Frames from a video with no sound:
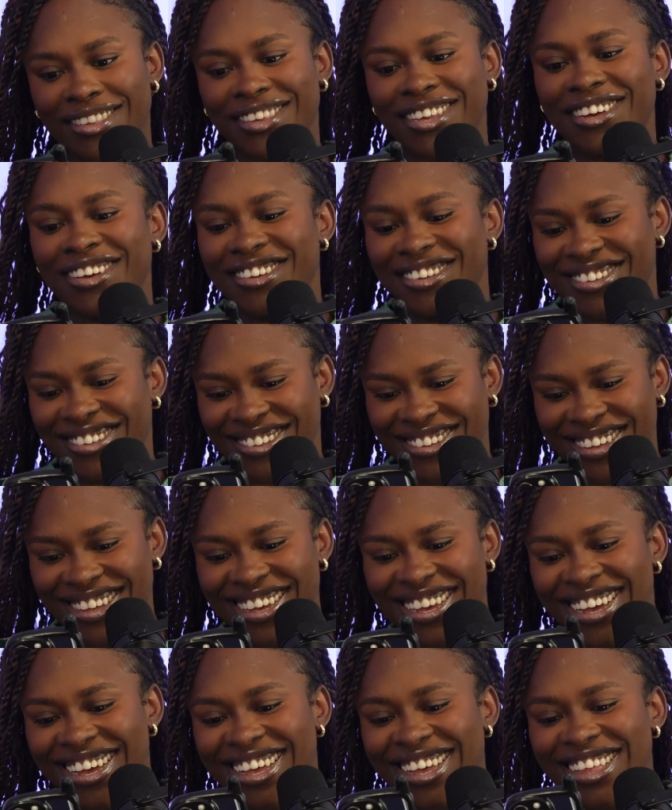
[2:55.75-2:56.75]
So
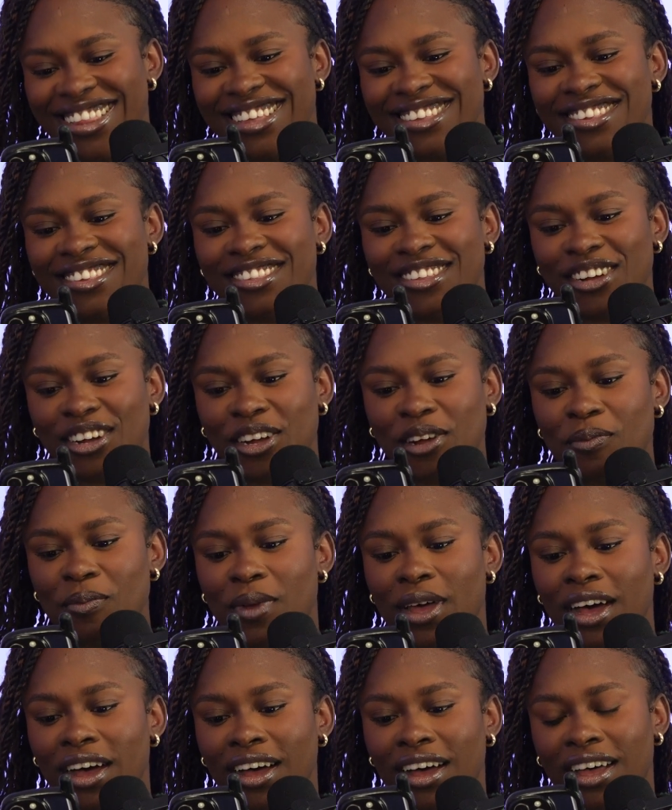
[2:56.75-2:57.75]
this is
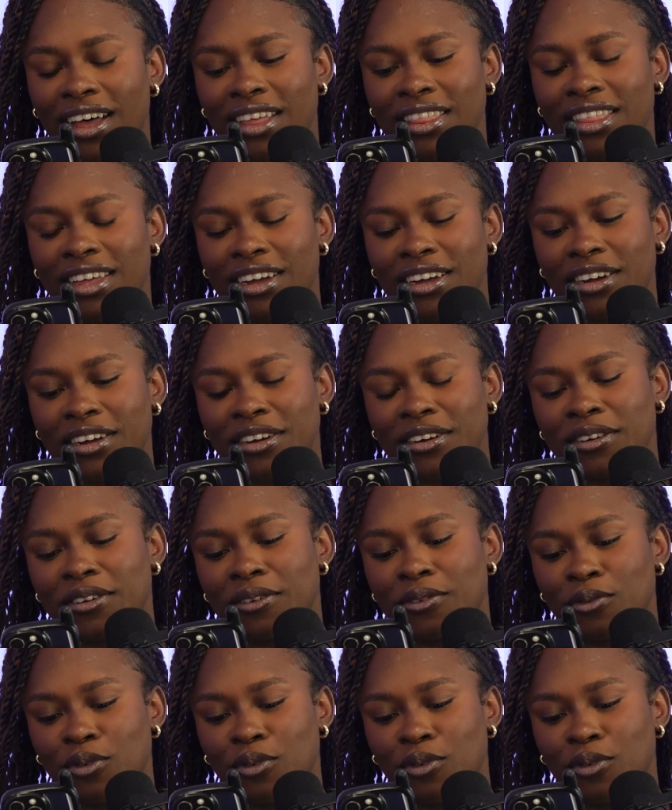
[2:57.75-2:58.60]
their